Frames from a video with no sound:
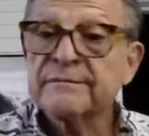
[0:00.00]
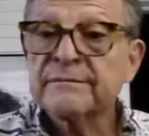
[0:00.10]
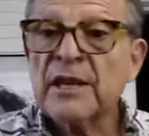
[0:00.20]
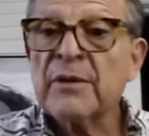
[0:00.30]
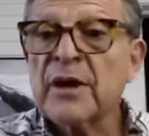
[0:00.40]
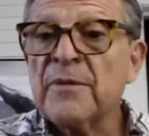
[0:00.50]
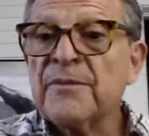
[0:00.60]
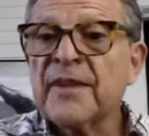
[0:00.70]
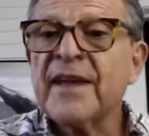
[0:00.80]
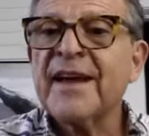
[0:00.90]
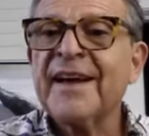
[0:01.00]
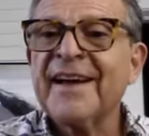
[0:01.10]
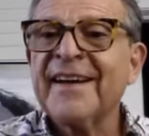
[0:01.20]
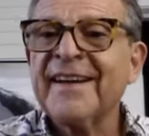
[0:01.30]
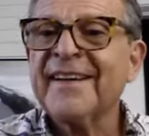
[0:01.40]
There we go.
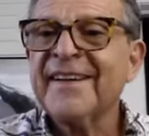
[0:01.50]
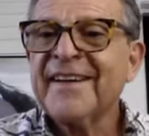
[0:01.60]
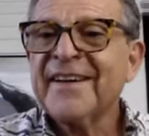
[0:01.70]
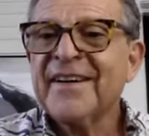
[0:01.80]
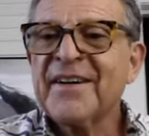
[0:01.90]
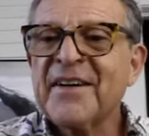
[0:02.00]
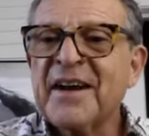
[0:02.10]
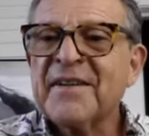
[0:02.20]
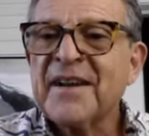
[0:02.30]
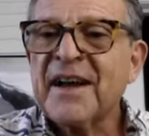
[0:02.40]
All right.